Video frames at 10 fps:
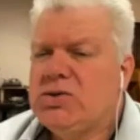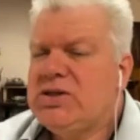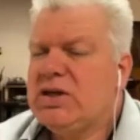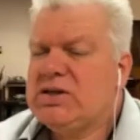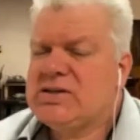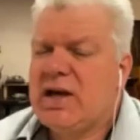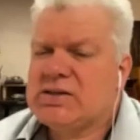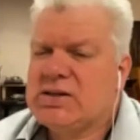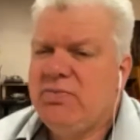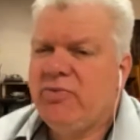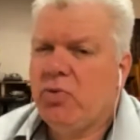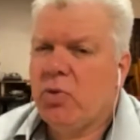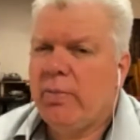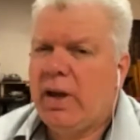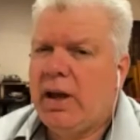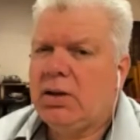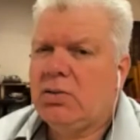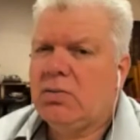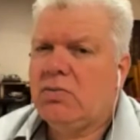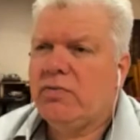the exact same format
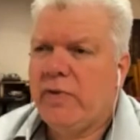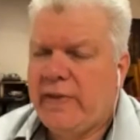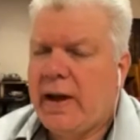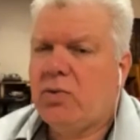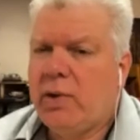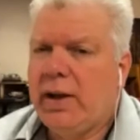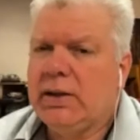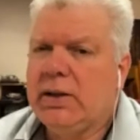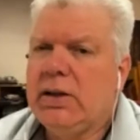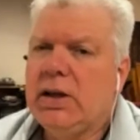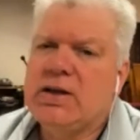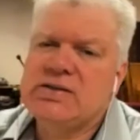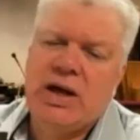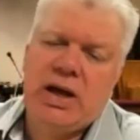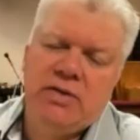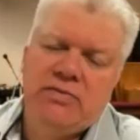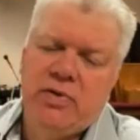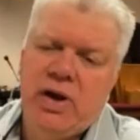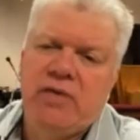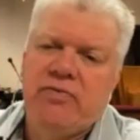for that rally as I had
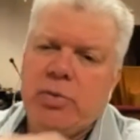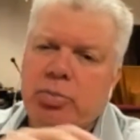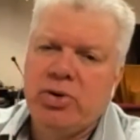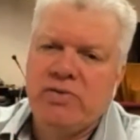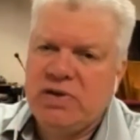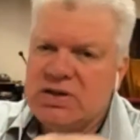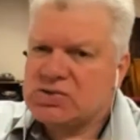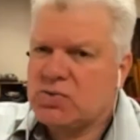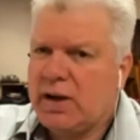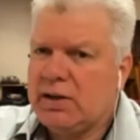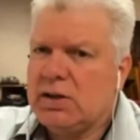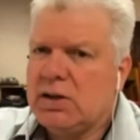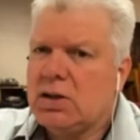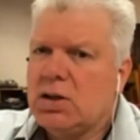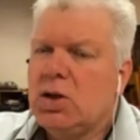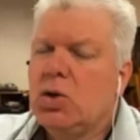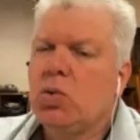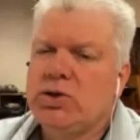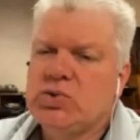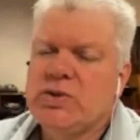for every previous rally
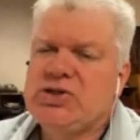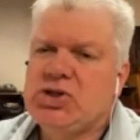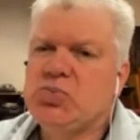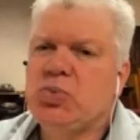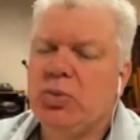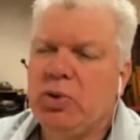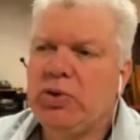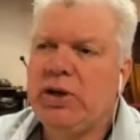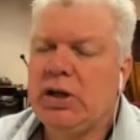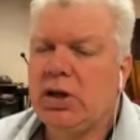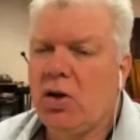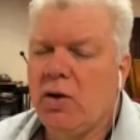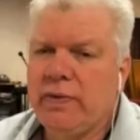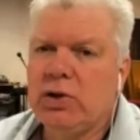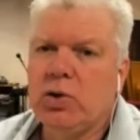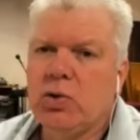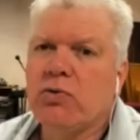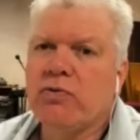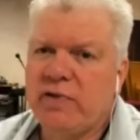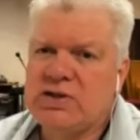which was just promoting it on the local
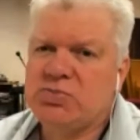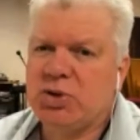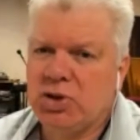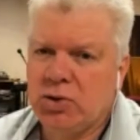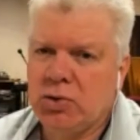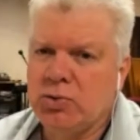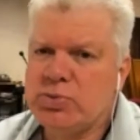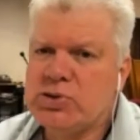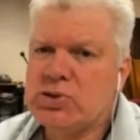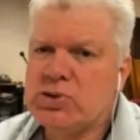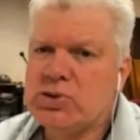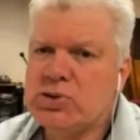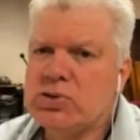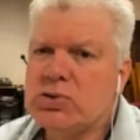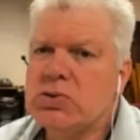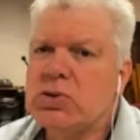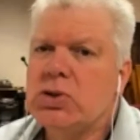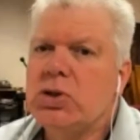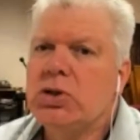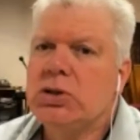Facebook groups
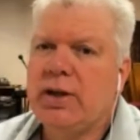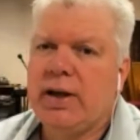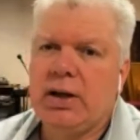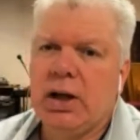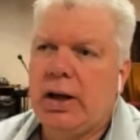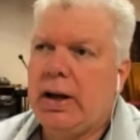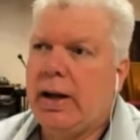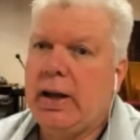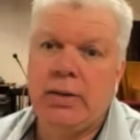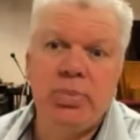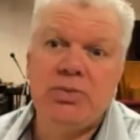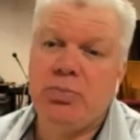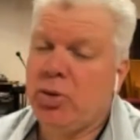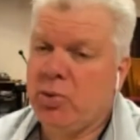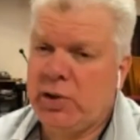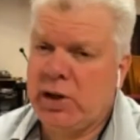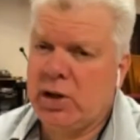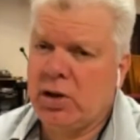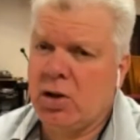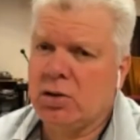that I had been promoting it
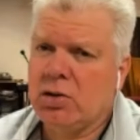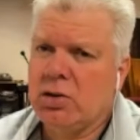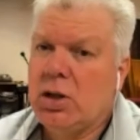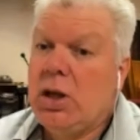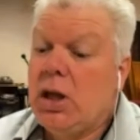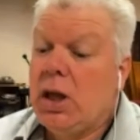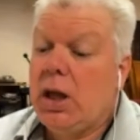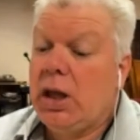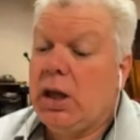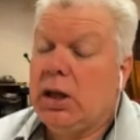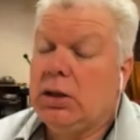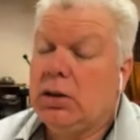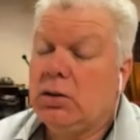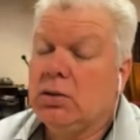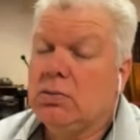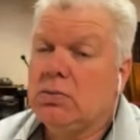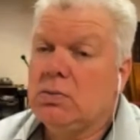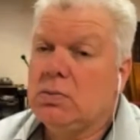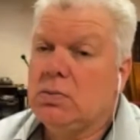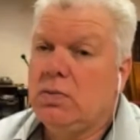on. And
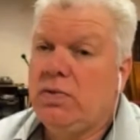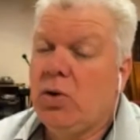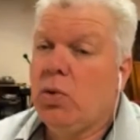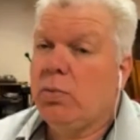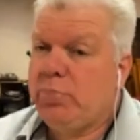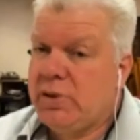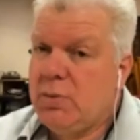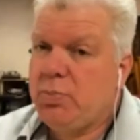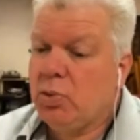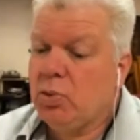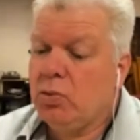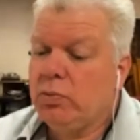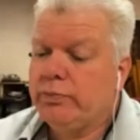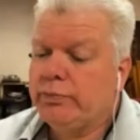there were people